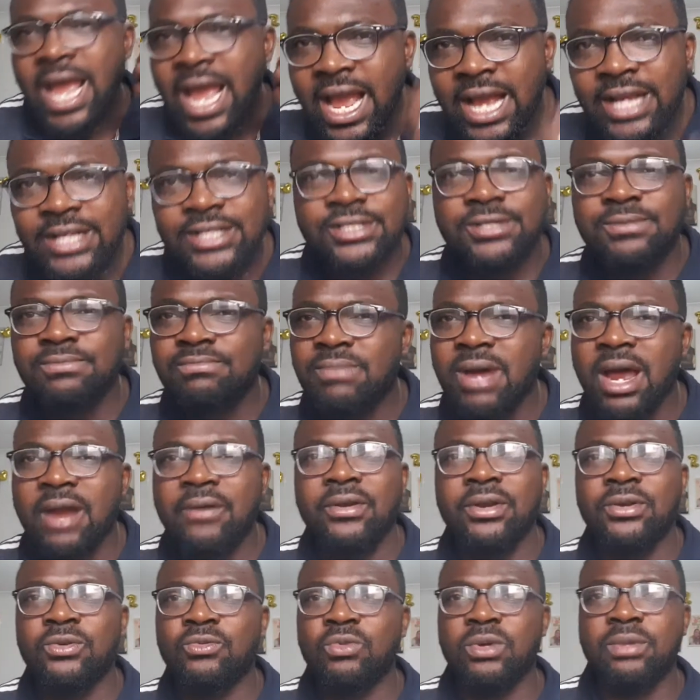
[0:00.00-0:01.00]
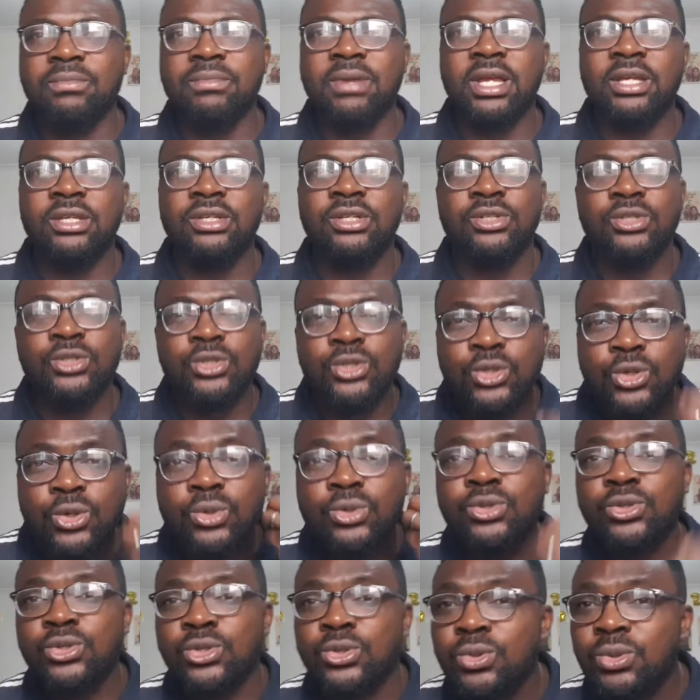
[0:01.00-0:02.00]
ex-married women
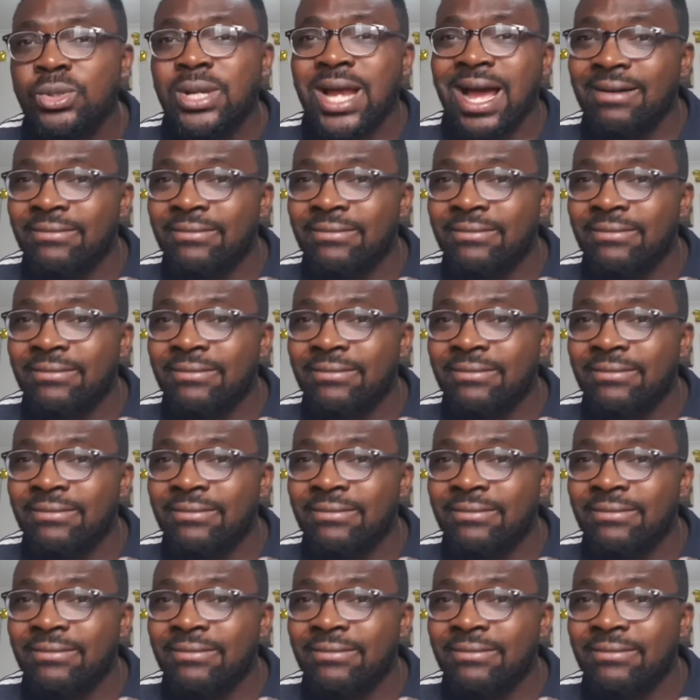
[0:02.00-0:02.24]
you should